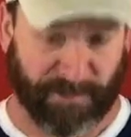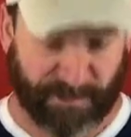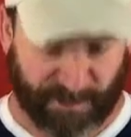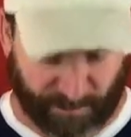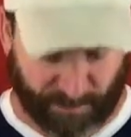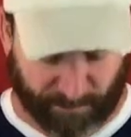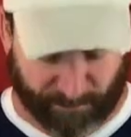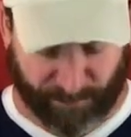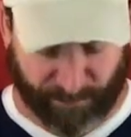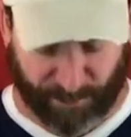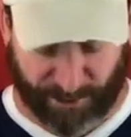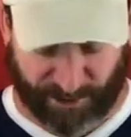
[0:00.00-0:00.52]
so
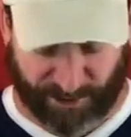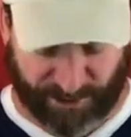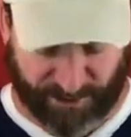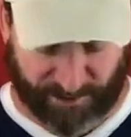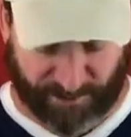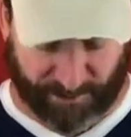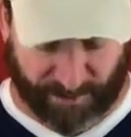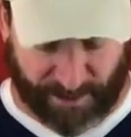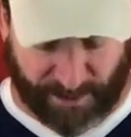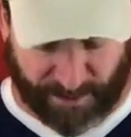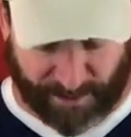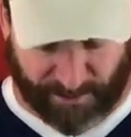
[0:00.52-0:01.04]
I'm
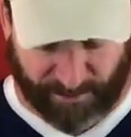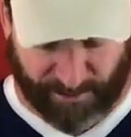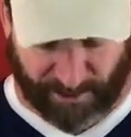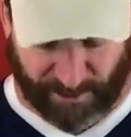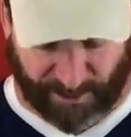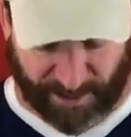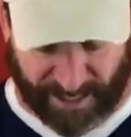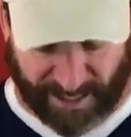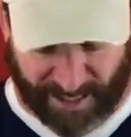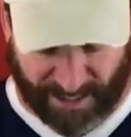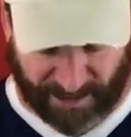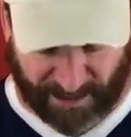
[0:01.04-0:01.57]
pushing the
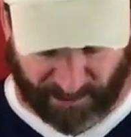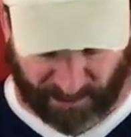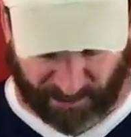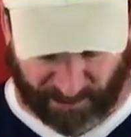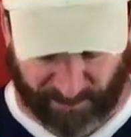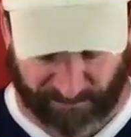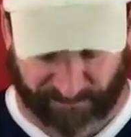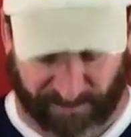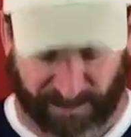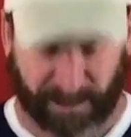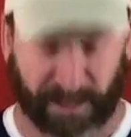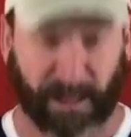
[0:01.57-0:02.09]
handle
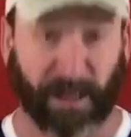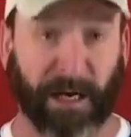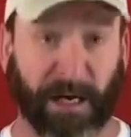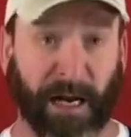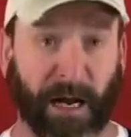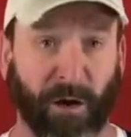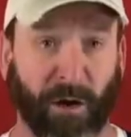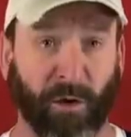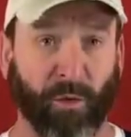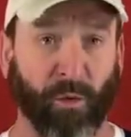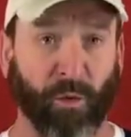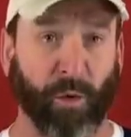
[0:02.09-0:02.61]
of the gun
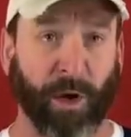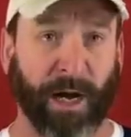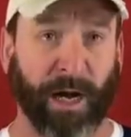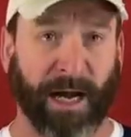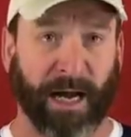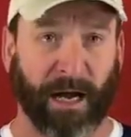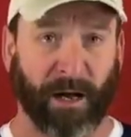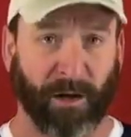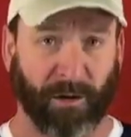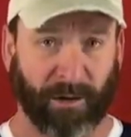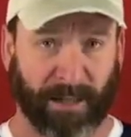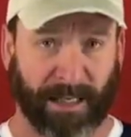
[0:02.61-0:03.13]
out, way
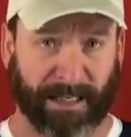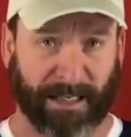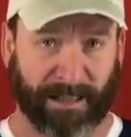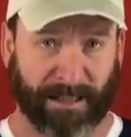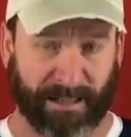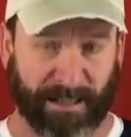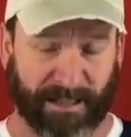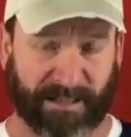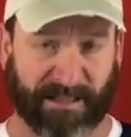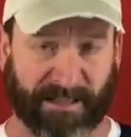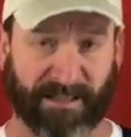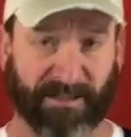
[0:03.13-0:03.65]
out like
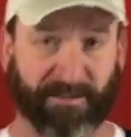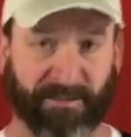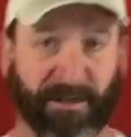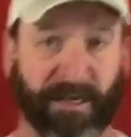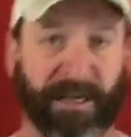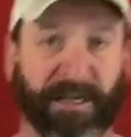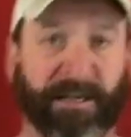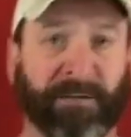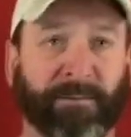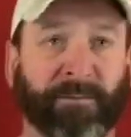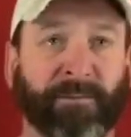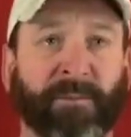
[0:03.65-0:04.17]
this,
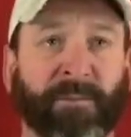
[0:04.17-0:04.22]
right?